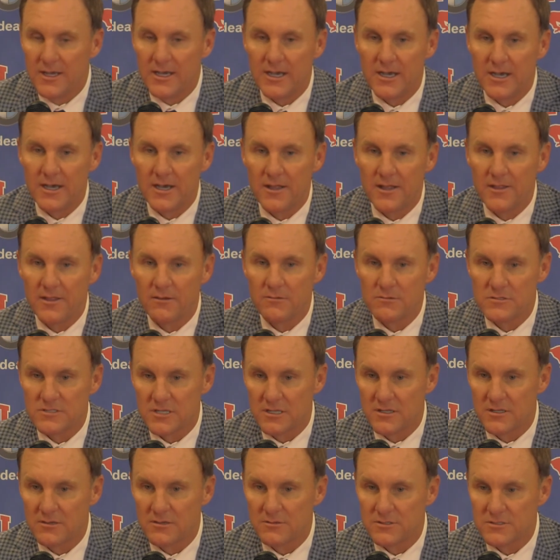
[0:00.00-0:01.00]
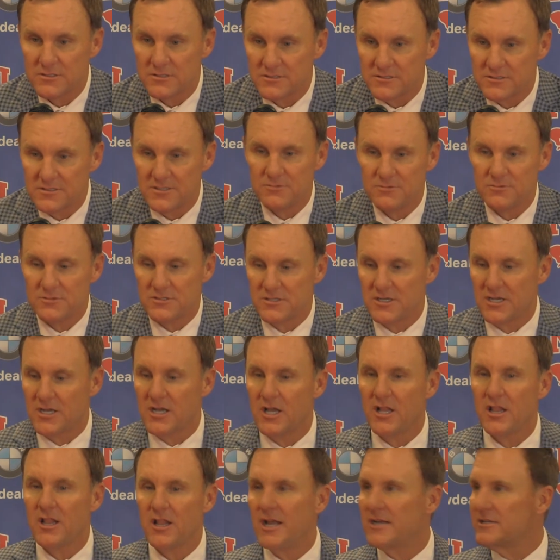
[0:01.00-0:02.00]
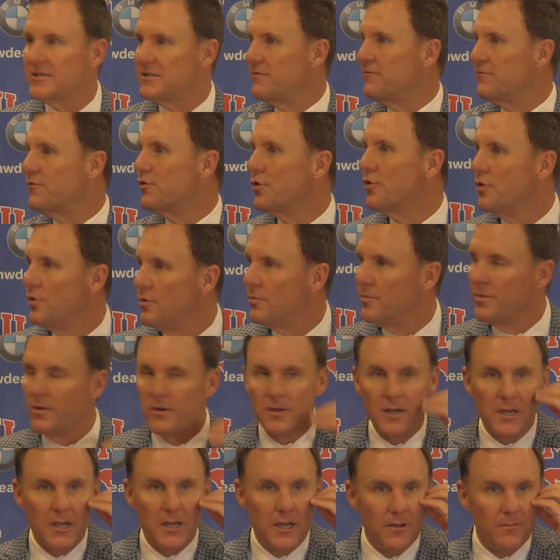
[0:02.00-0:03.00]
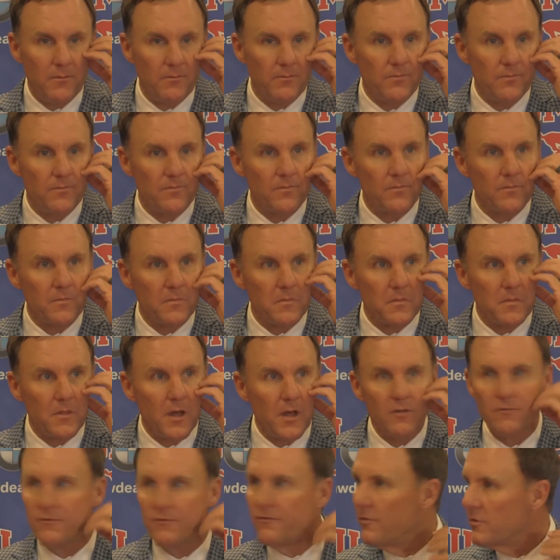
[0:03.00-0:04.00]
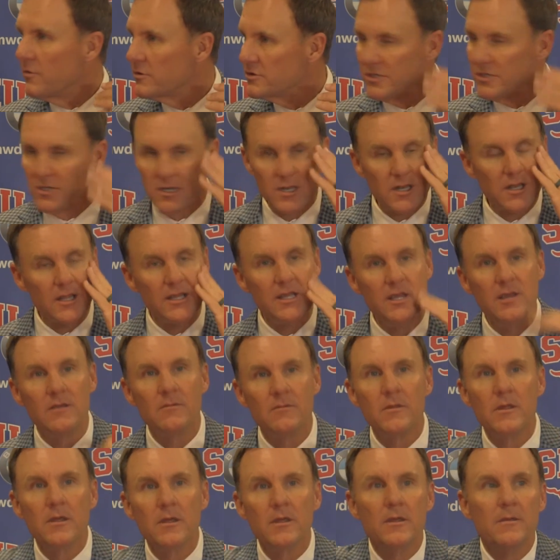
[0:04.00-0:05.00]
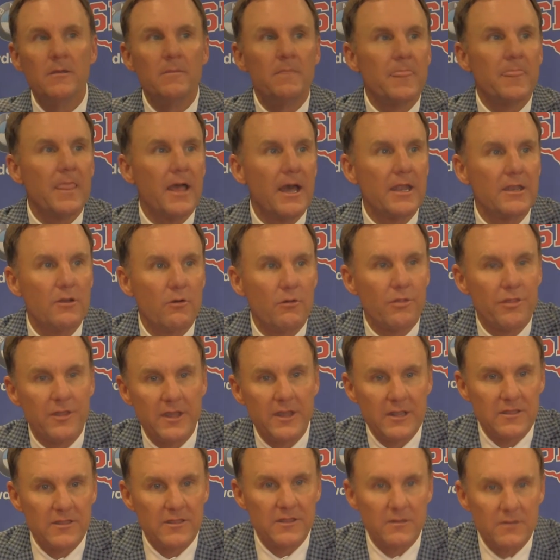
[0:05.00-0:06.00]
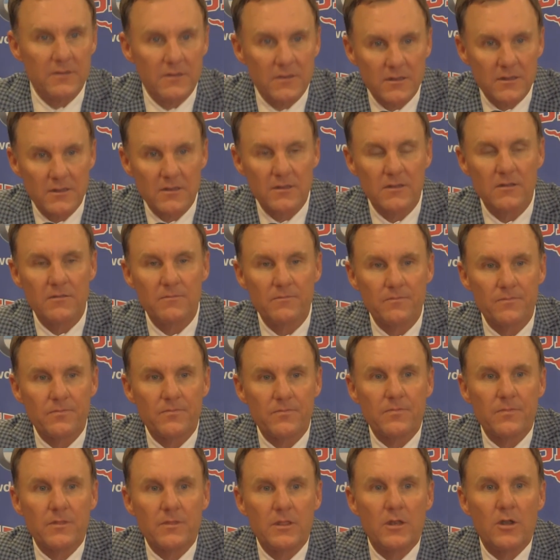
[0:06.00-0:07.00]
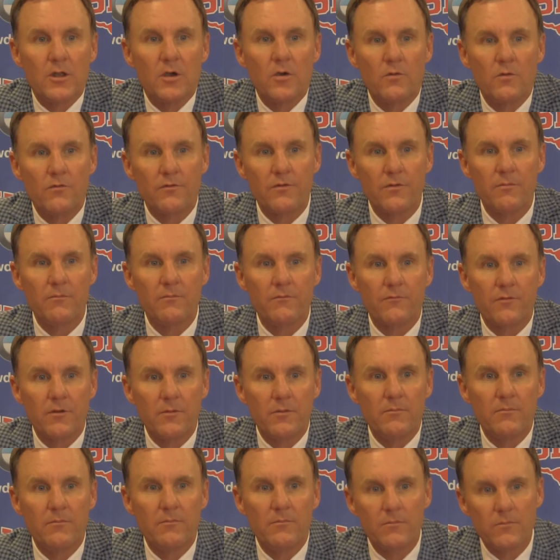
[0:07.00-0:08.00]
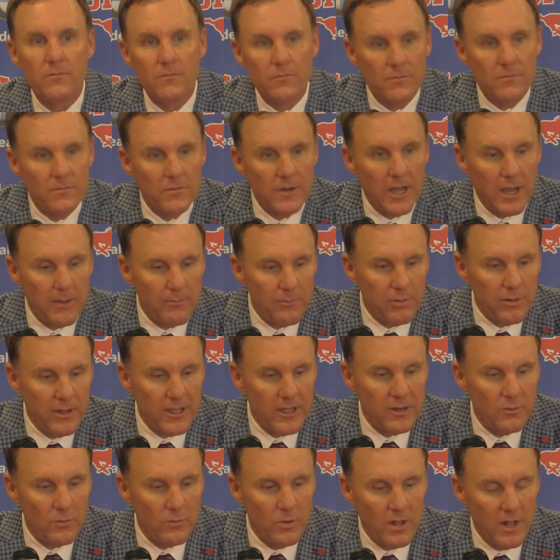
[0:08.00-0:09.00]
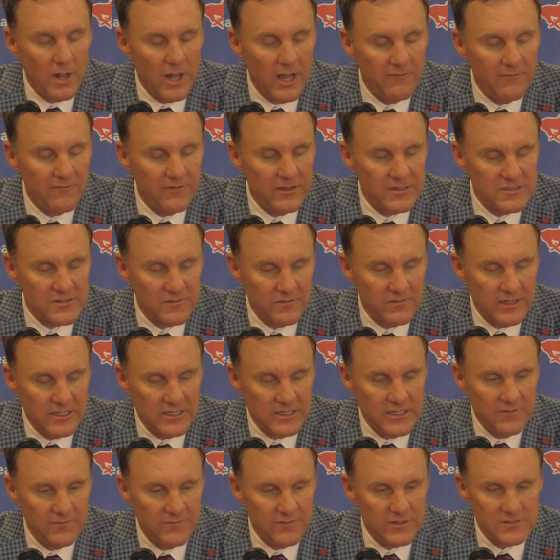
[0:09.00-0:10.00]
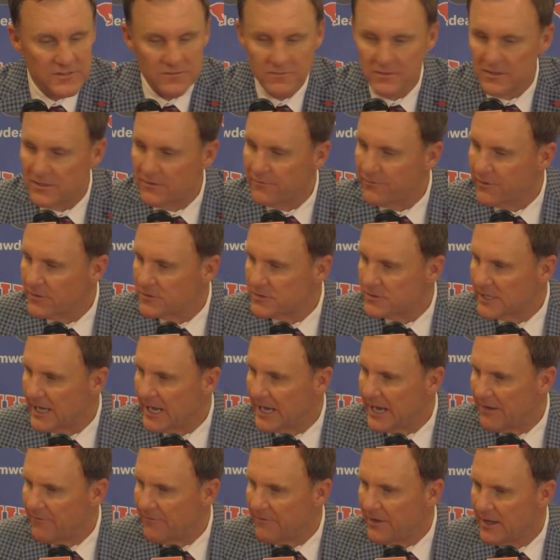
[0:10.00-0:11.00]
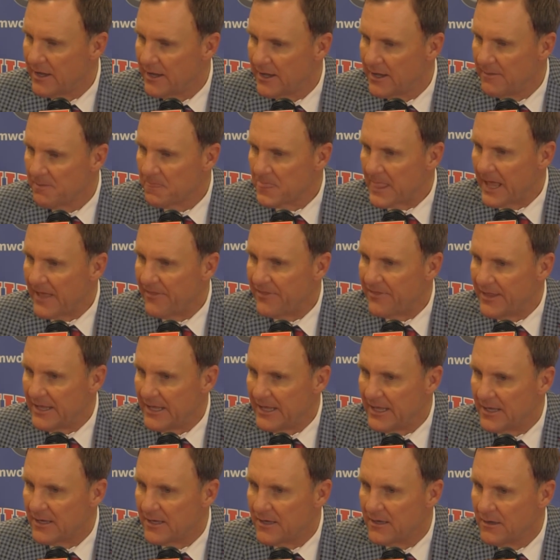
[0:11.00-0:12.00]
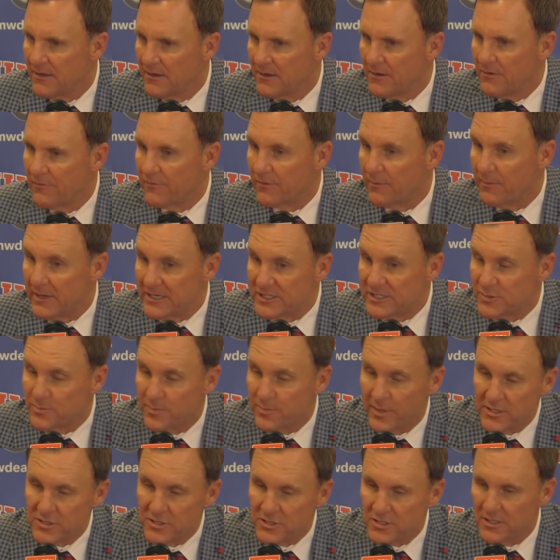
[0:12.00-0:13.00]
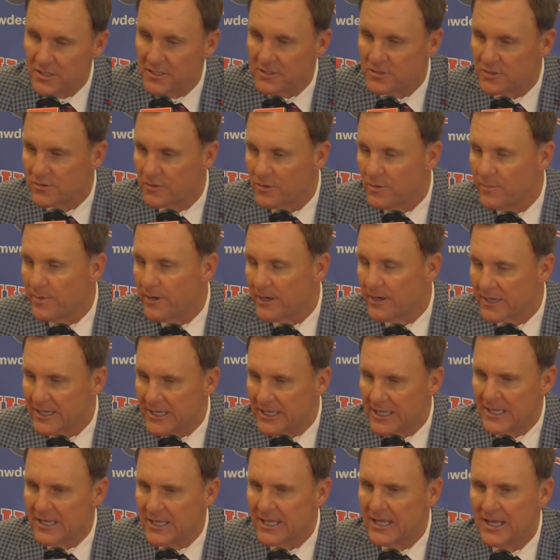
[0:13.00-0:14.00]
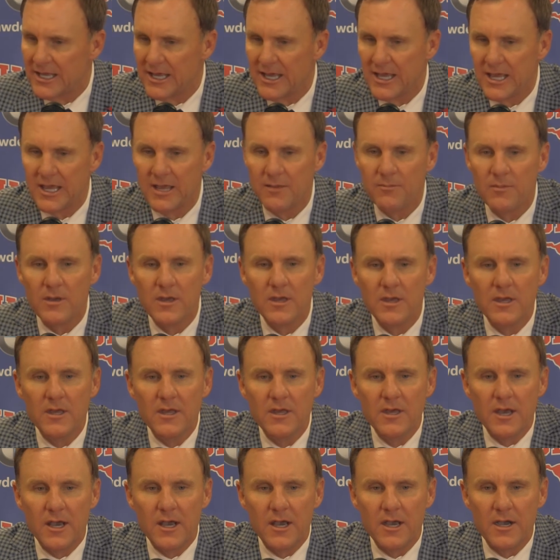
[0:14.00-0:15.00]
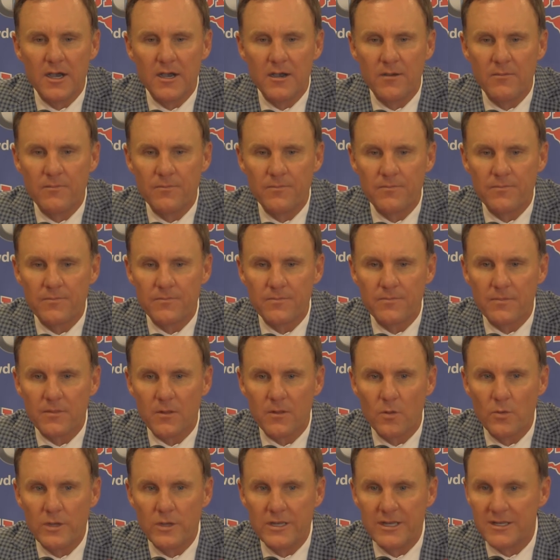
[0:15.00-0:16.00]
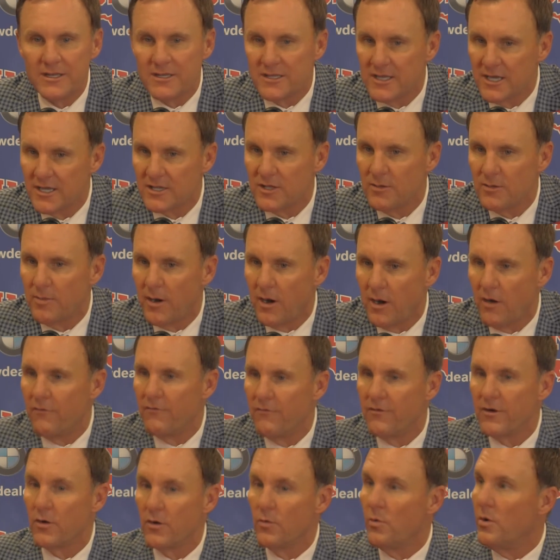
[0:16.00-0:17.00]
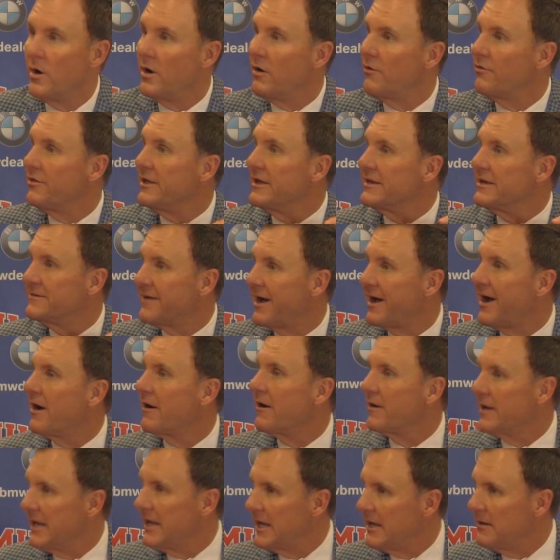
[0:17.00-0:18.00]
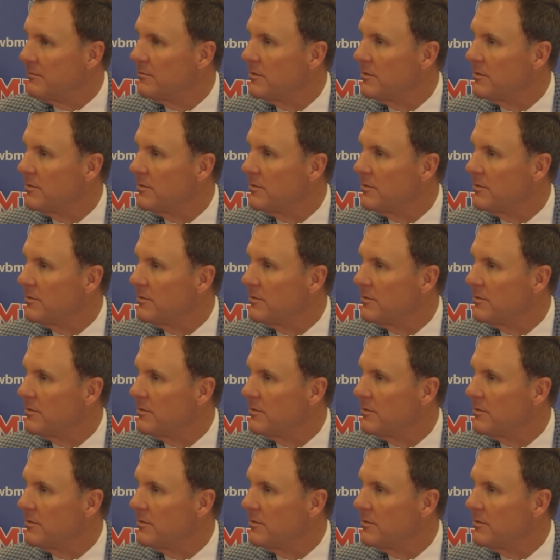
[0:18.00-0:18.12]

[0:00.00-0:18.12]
Uh, there was a, there was there was a collective group. Um, unfortunately, I don't think that you know from from not playing well offensively and defensively in the first half. I think from a specialist group in our kicking game, um, we didn't kick the ball very well the entire game.